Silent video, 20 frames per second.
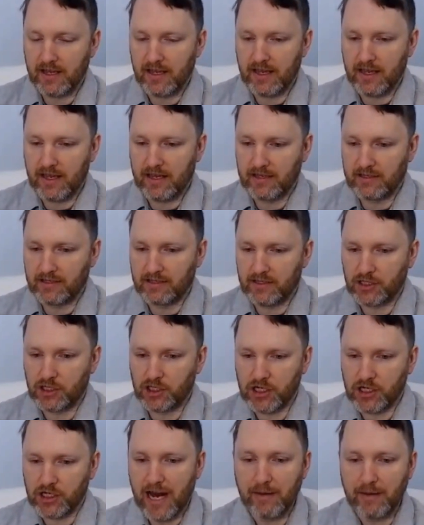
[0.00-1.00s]
is
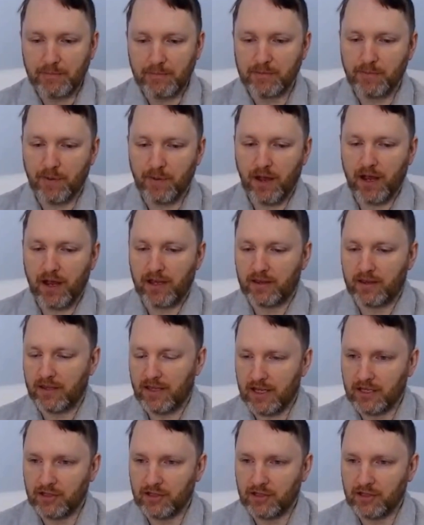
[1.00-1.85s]
shaped by the